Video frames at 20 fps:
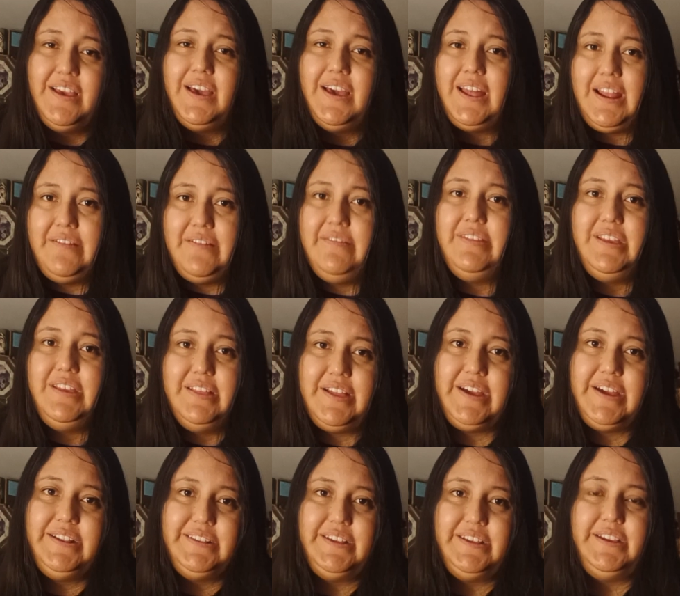and i really
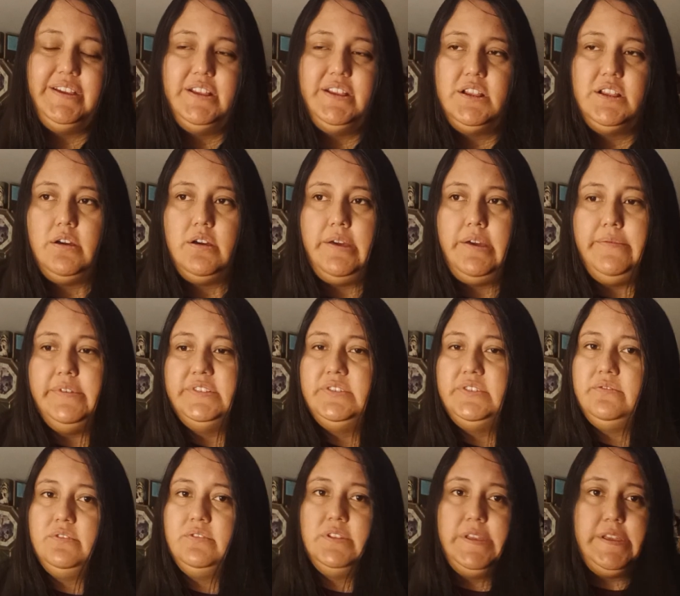liked it you know i
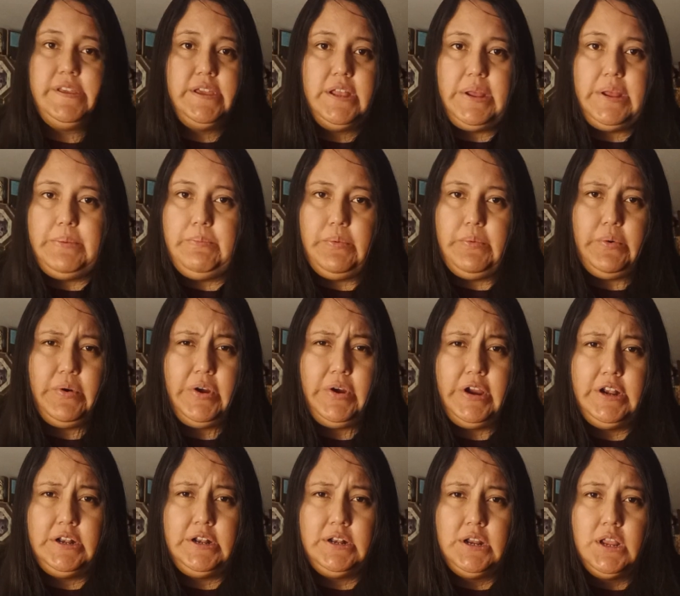wasn't really getting bored